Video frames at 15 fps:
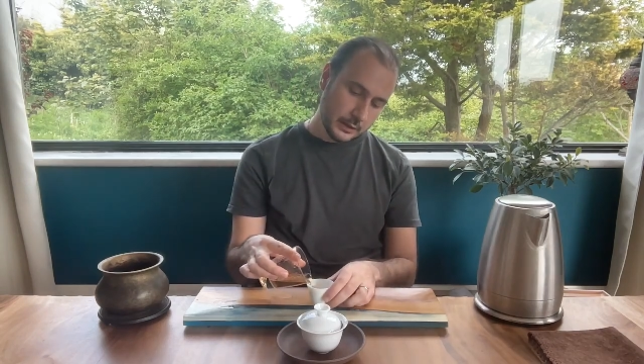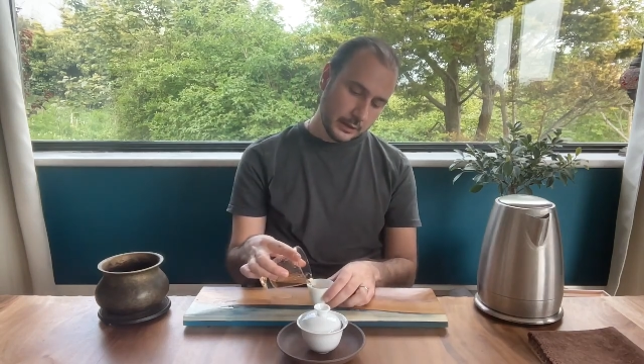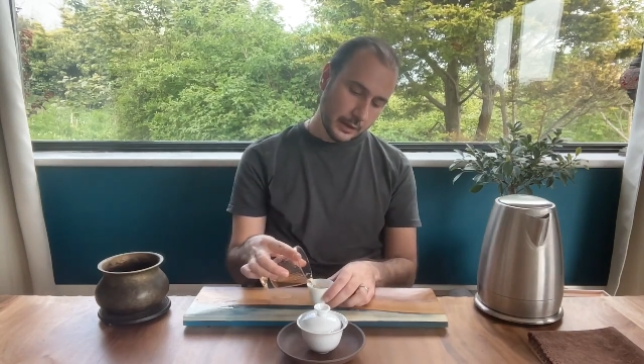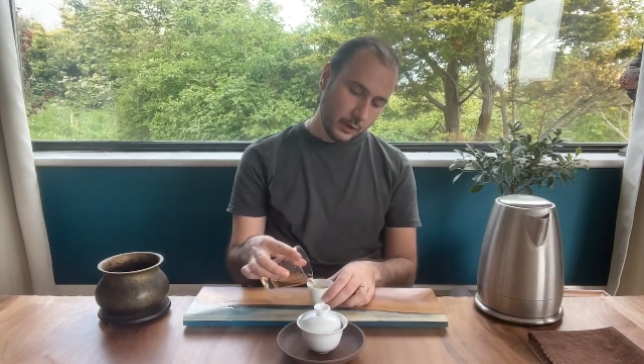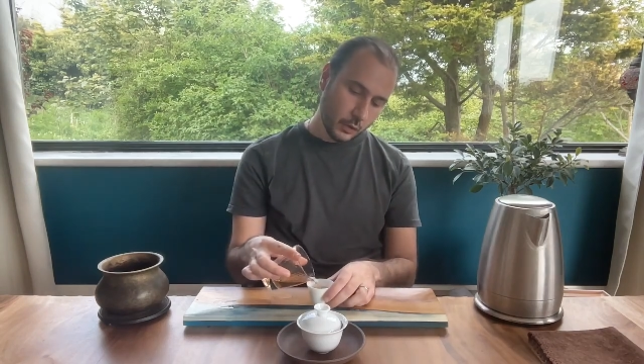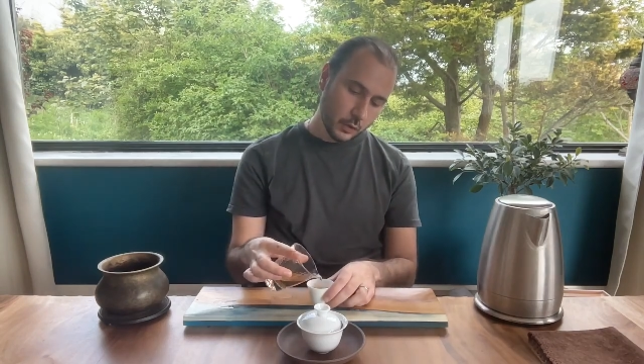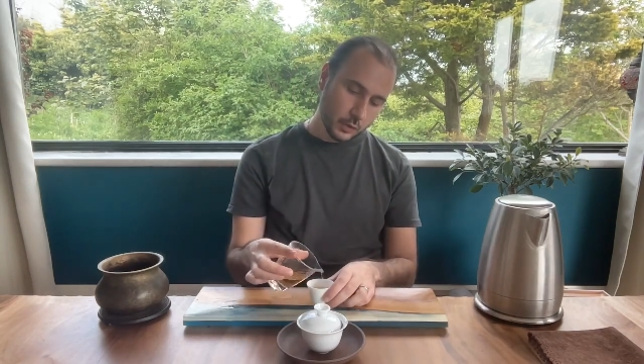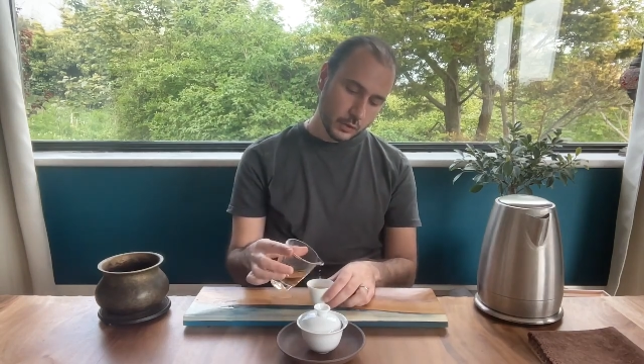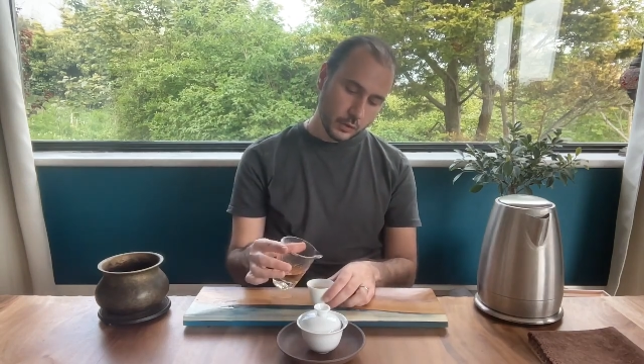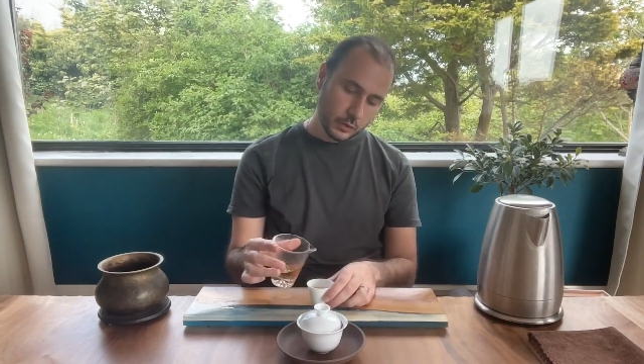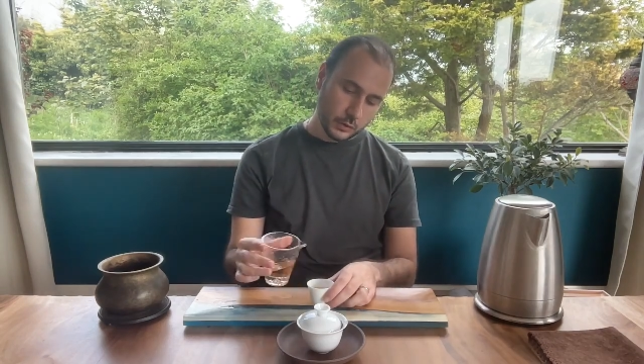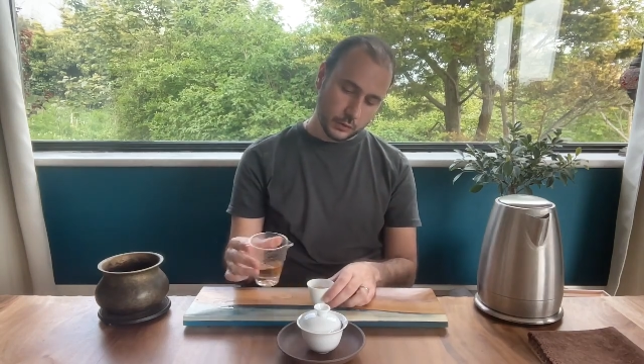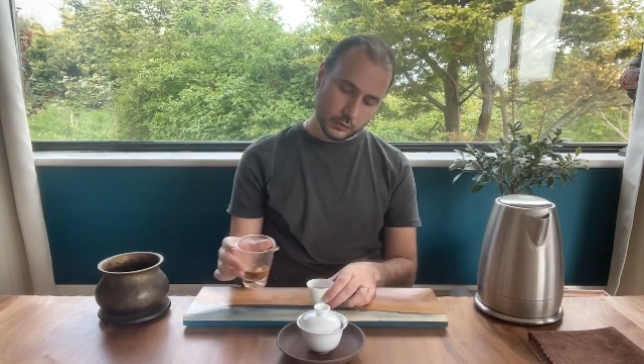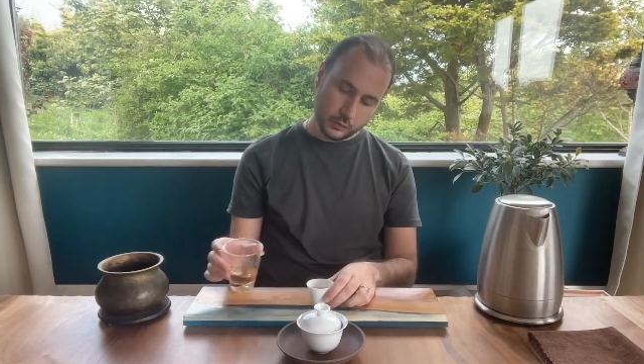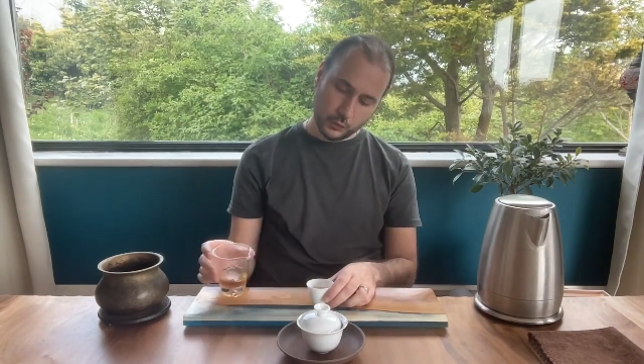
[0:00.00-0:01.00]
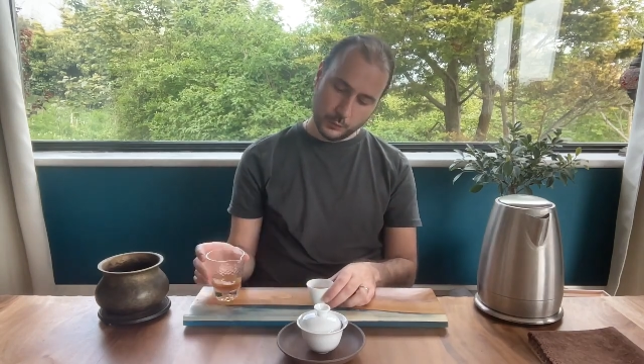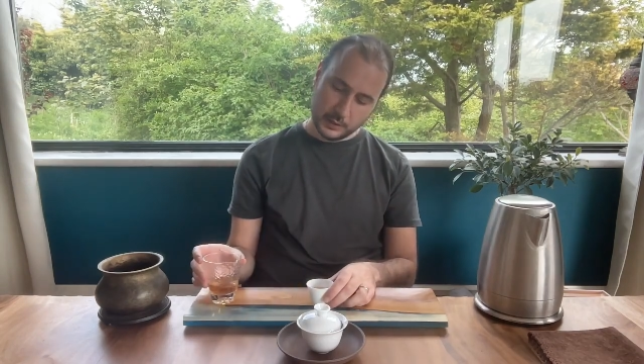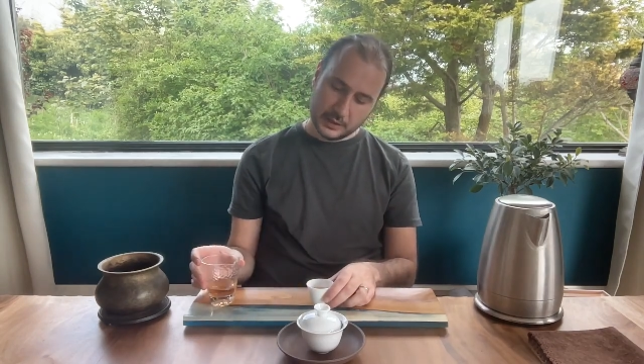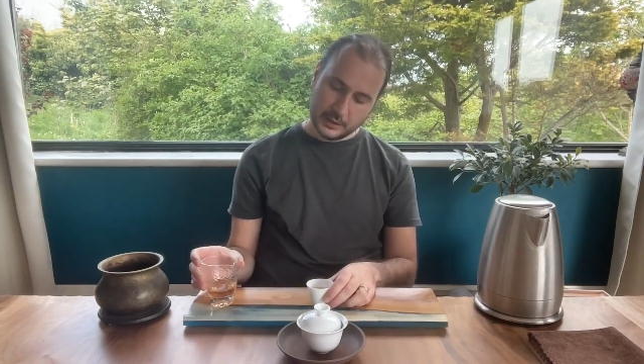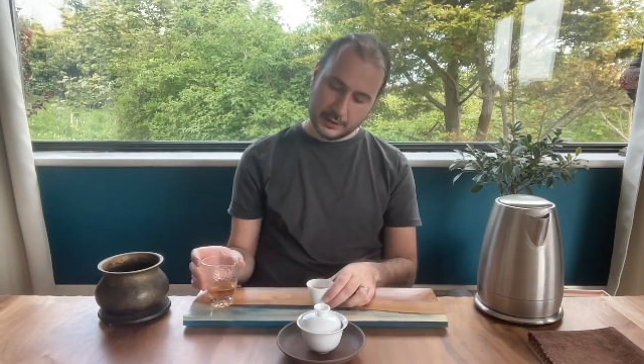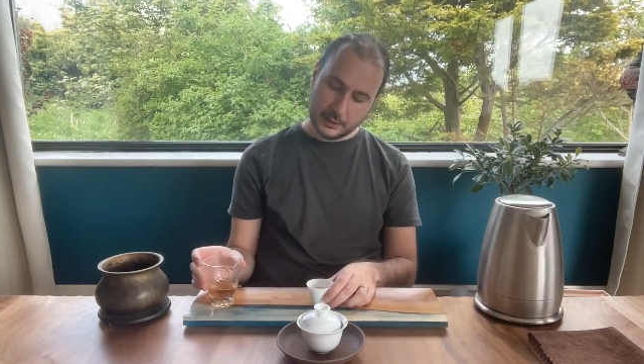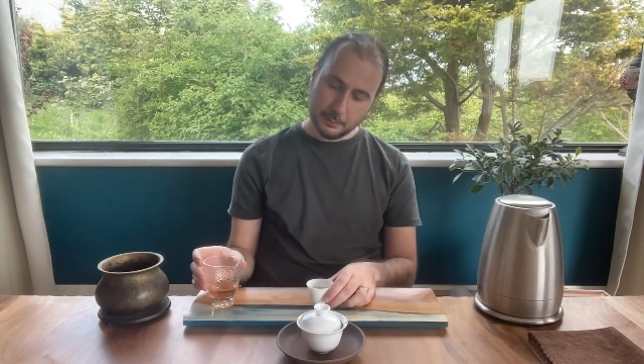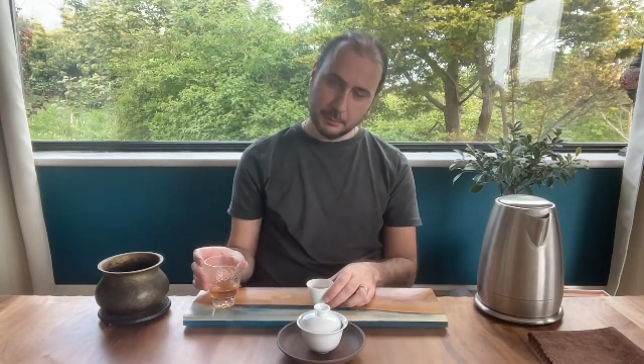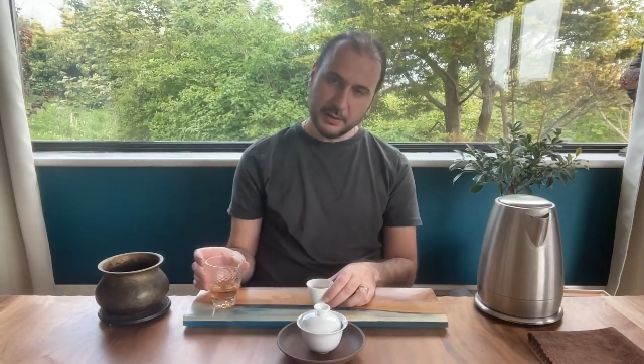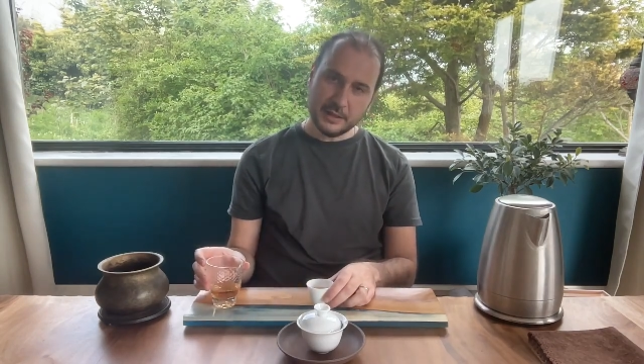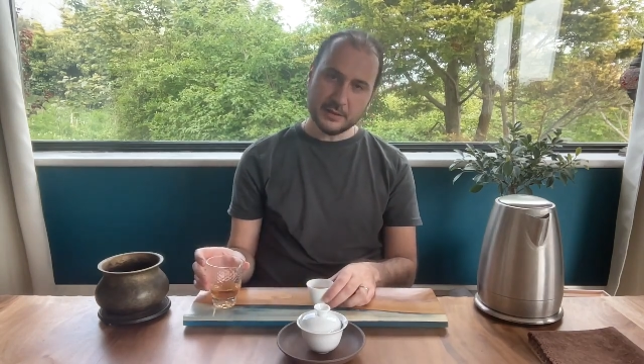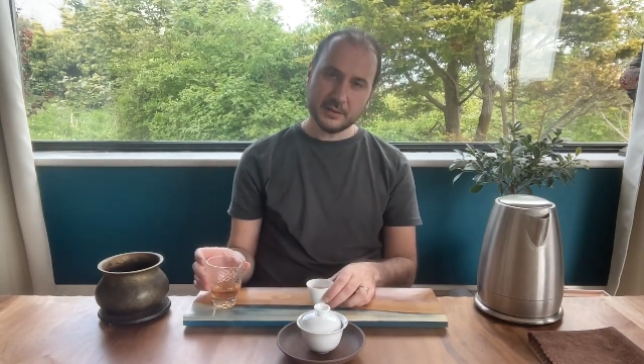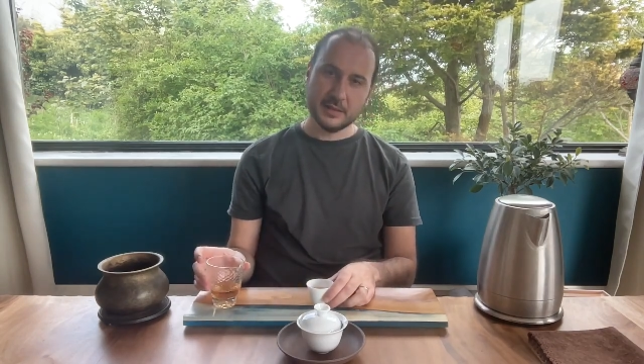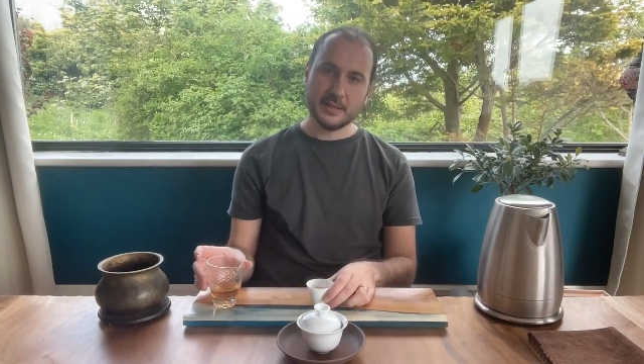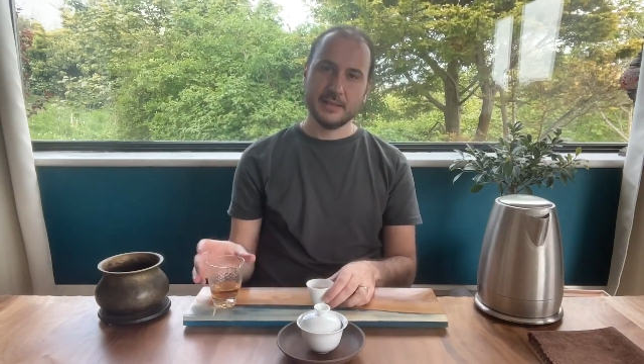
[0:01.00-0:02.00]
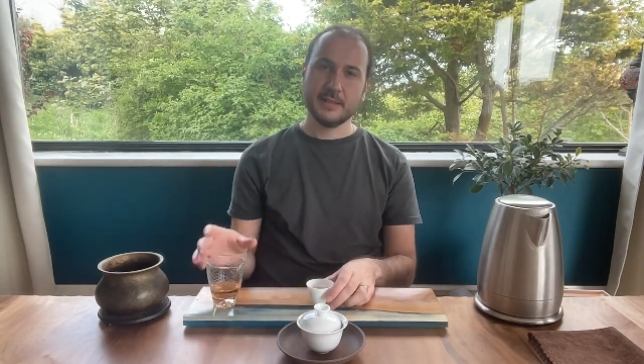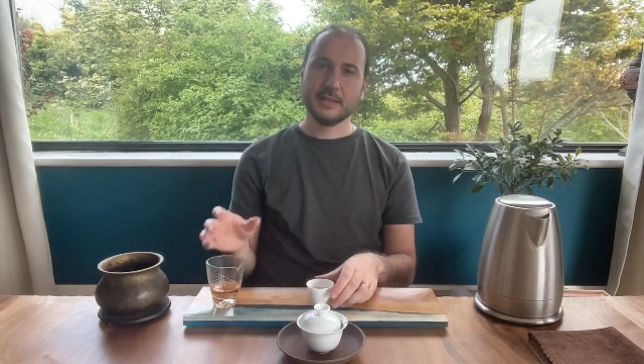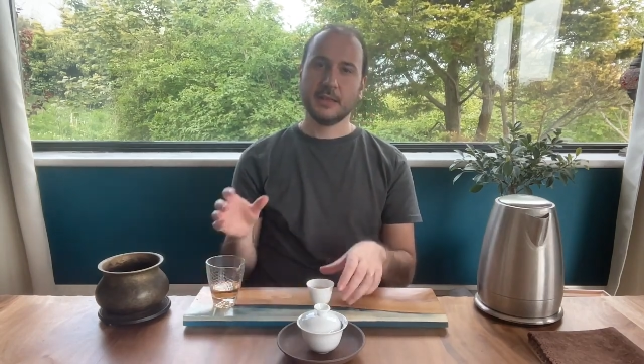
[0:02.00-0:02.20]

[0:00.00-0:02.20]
Now, to be clear, bitterness is